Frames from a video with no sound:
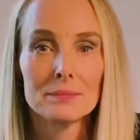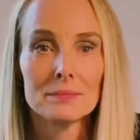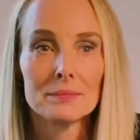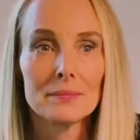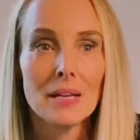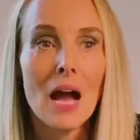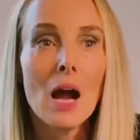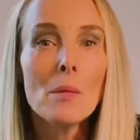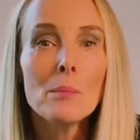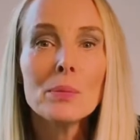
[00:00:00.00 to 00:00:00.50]

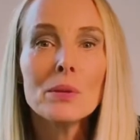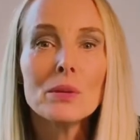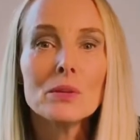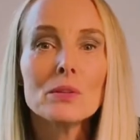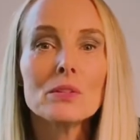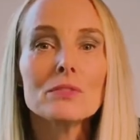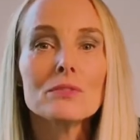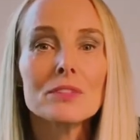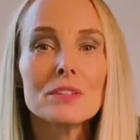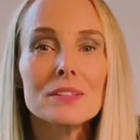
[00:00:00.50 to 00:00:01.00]
How
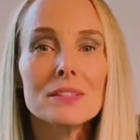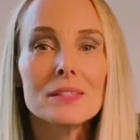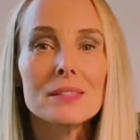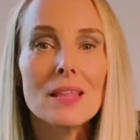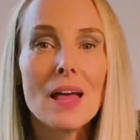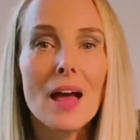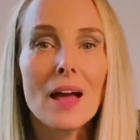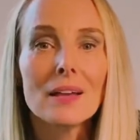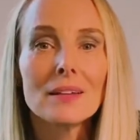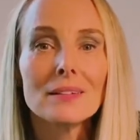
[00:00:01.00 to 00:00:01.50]
beautiful is
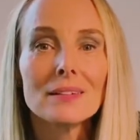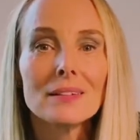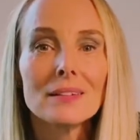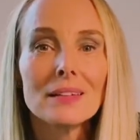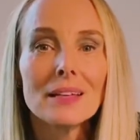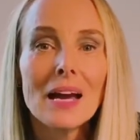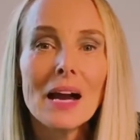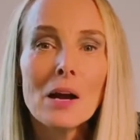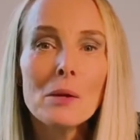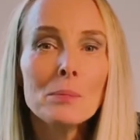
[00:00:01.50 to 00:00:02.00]
that?
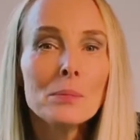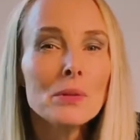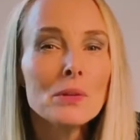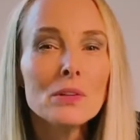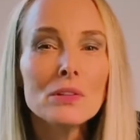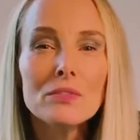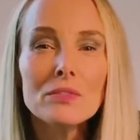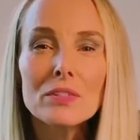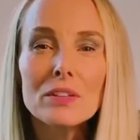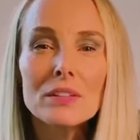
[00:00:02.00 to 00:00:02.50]
How
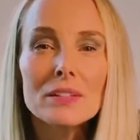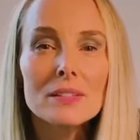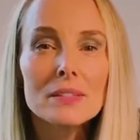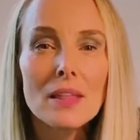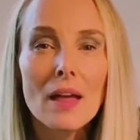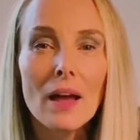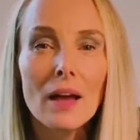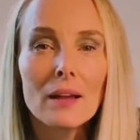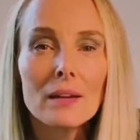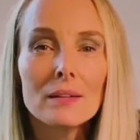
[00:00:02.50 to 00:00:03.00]
beautiful is
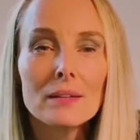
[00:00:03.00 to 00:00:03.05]
that?